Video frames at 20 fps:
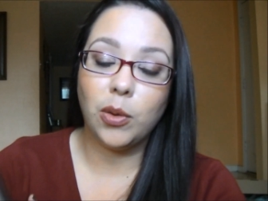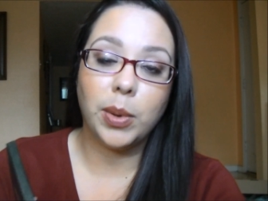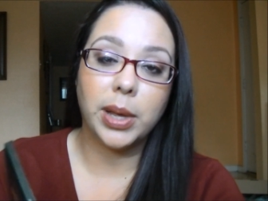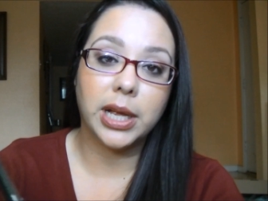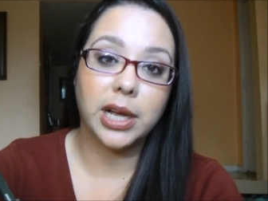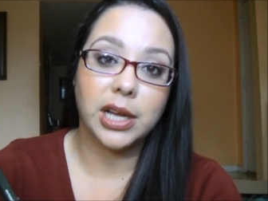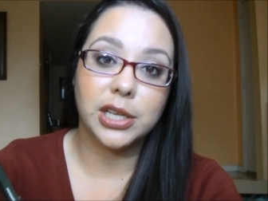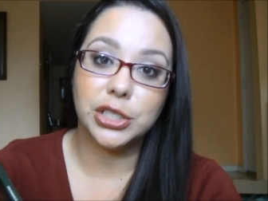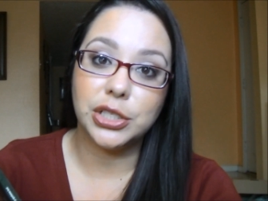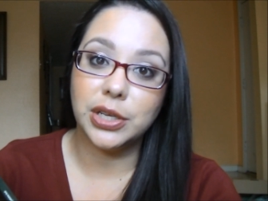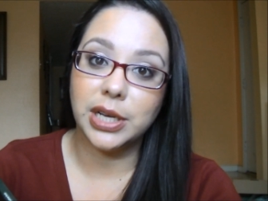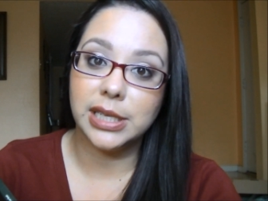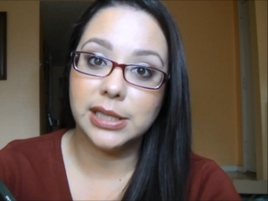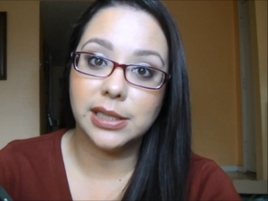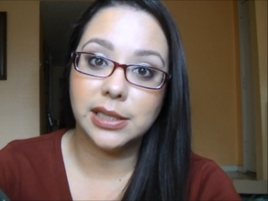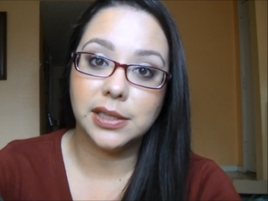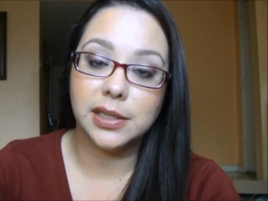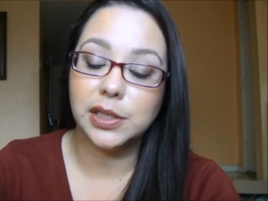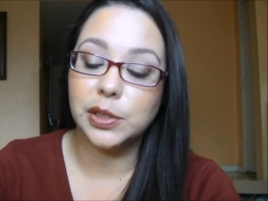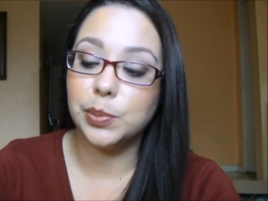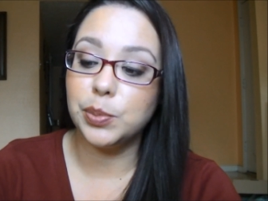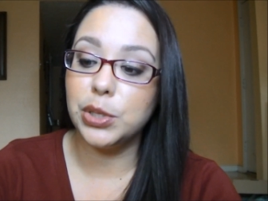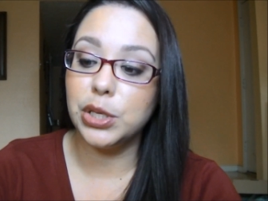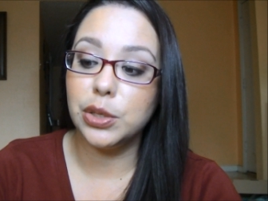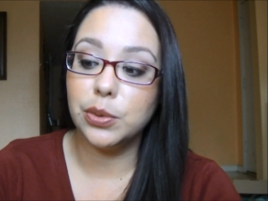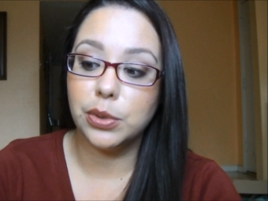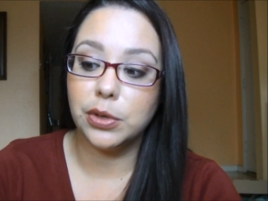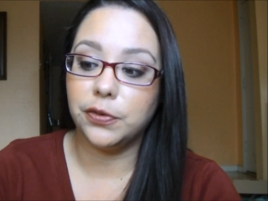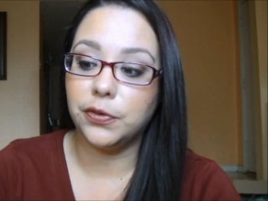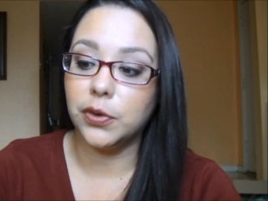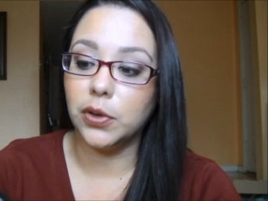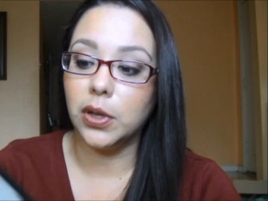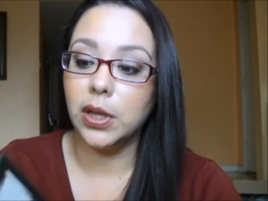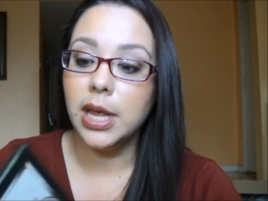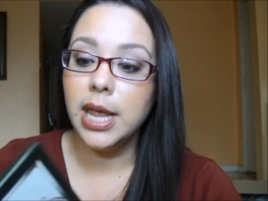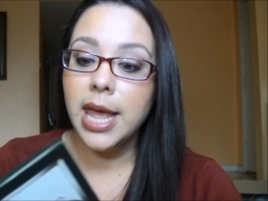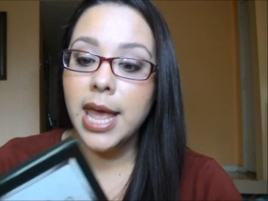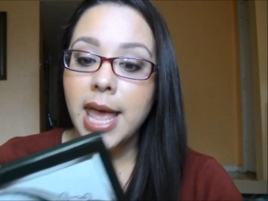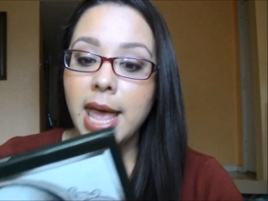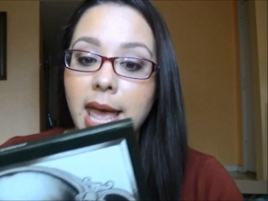Oh my gosh, you guys, this is beautiful.